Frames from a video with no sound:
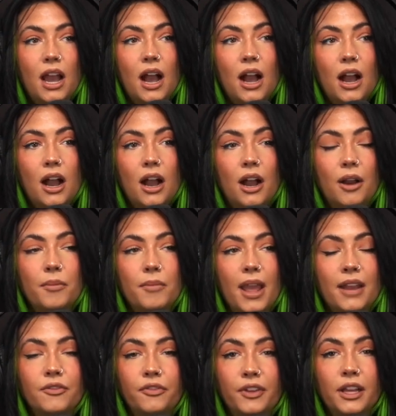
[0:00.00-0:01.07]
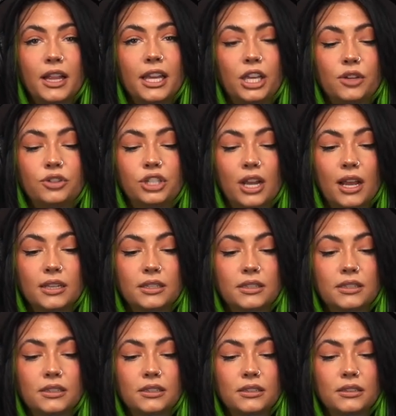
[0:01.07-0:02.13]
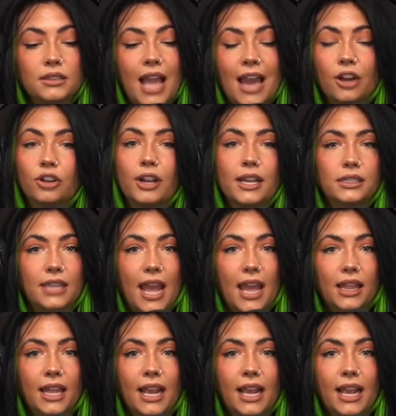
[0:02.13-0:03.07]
and feel like you just had a great day.